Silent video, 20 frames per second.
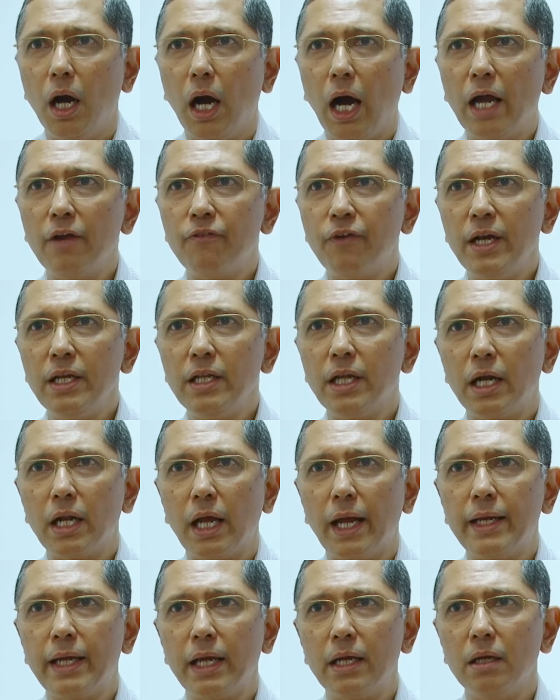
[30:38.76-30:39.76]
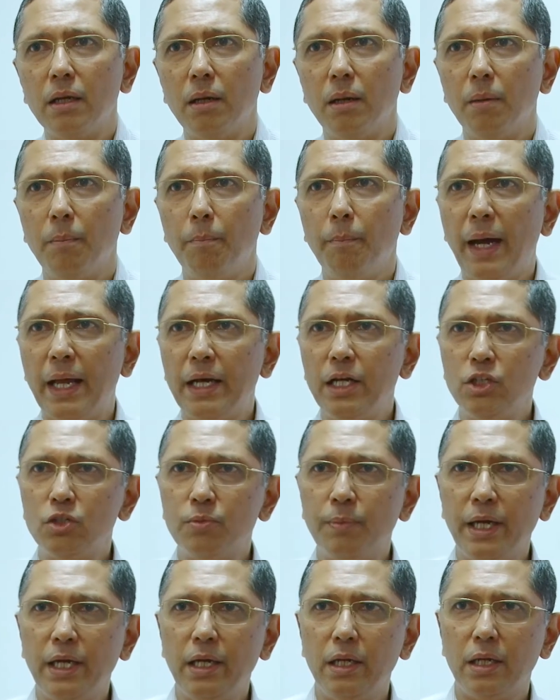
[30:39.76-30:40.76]
I find that I can manage
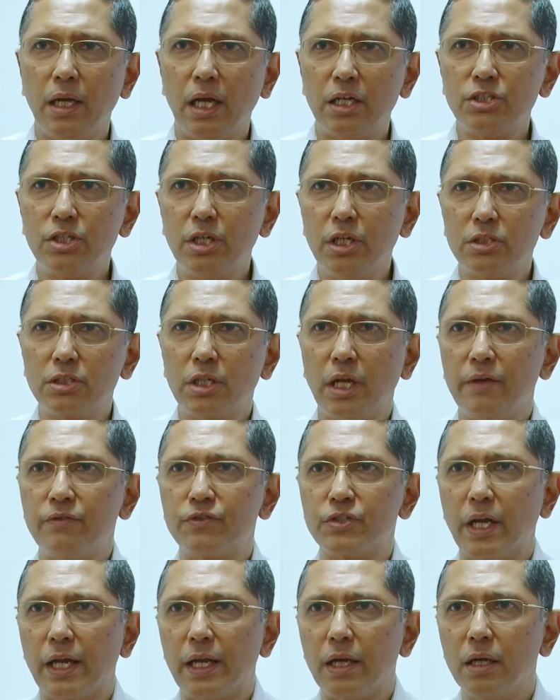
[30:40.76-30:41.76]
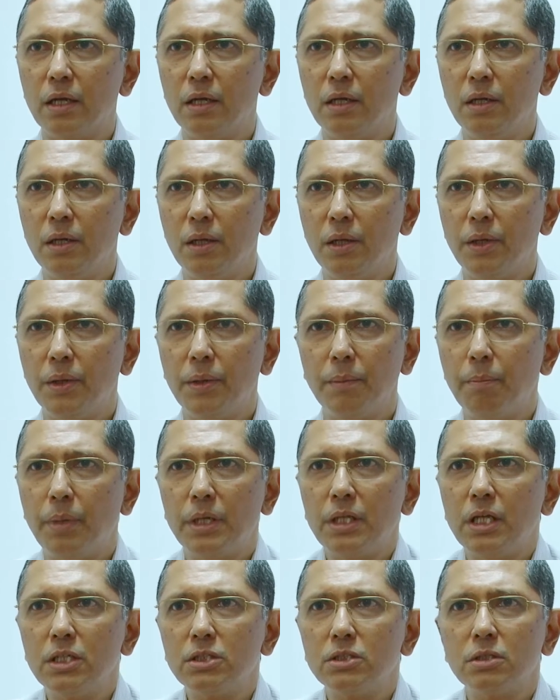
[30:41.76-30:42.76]
my last year's lifestyle,
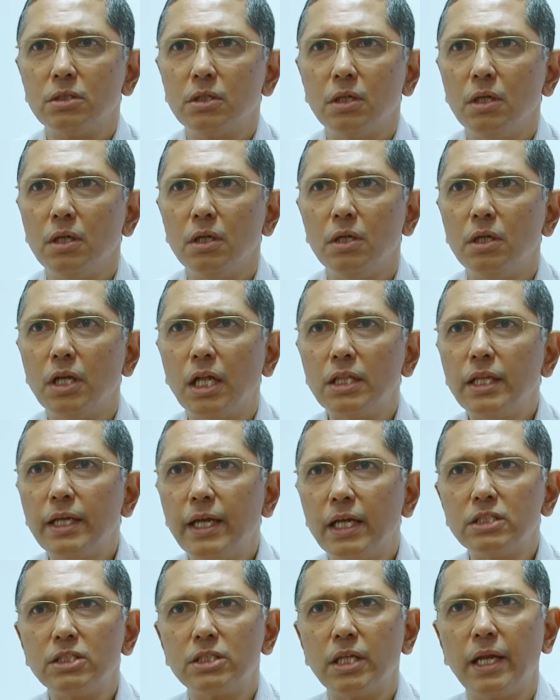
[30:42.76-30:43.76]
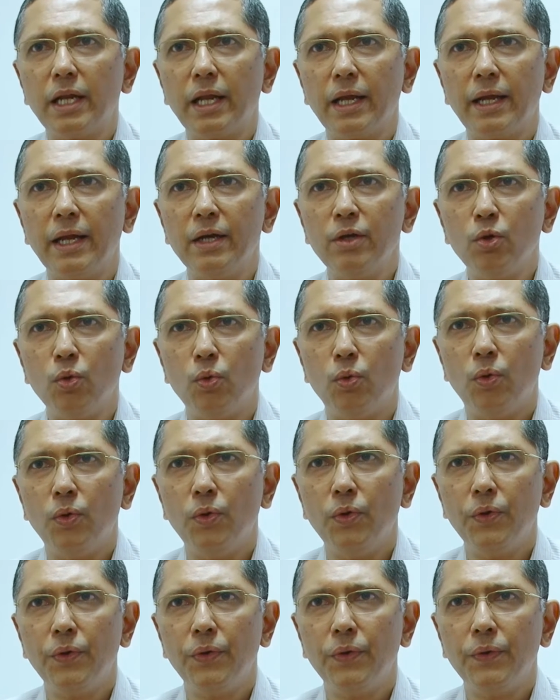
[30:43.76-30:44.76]
but there's nothing else that I can do.
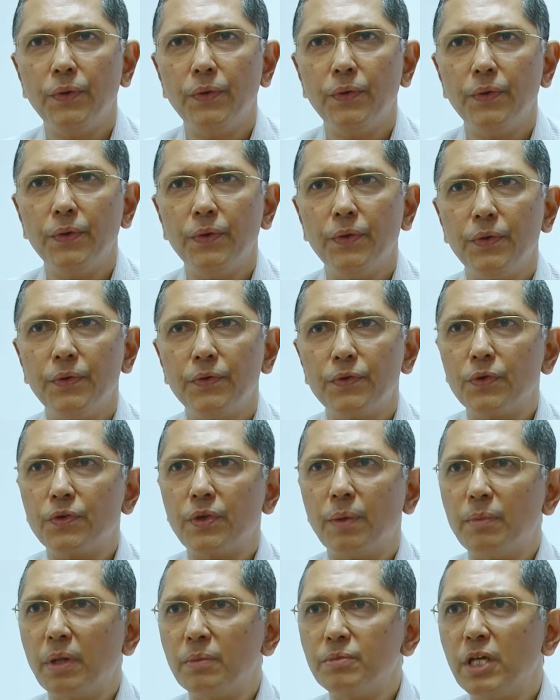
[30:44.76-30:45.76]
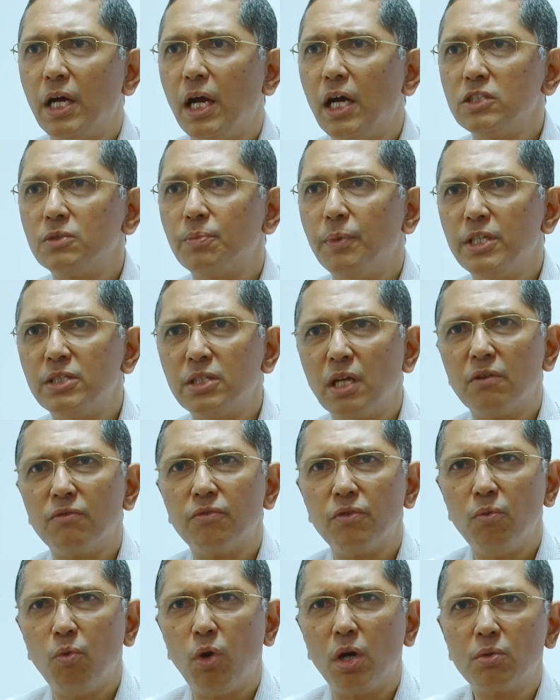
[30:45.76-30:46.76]
So sometimes I ask
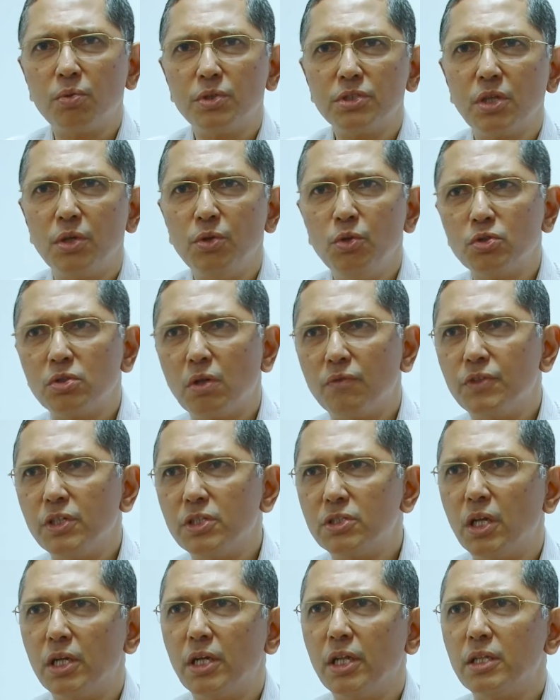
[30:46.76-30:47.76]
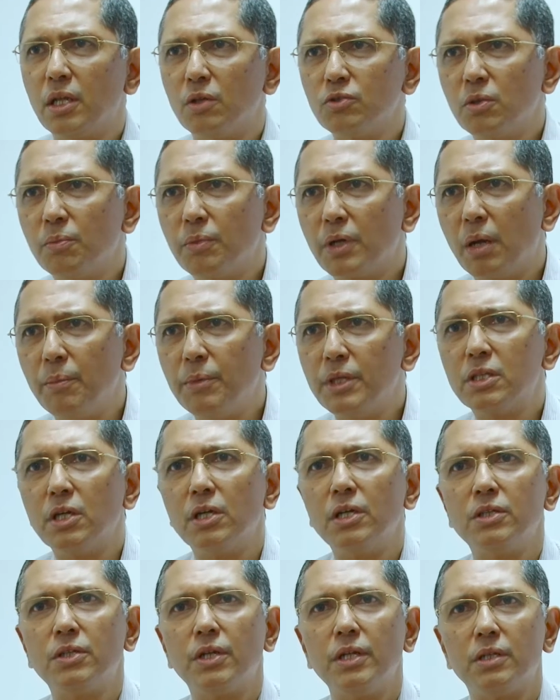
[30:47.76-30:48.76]
myself, what was the use of this 30,000 becoming
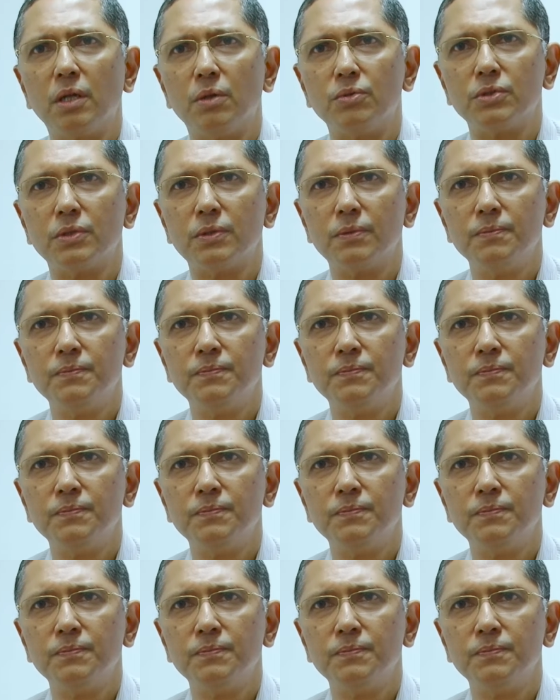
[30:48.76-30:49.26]
33,000?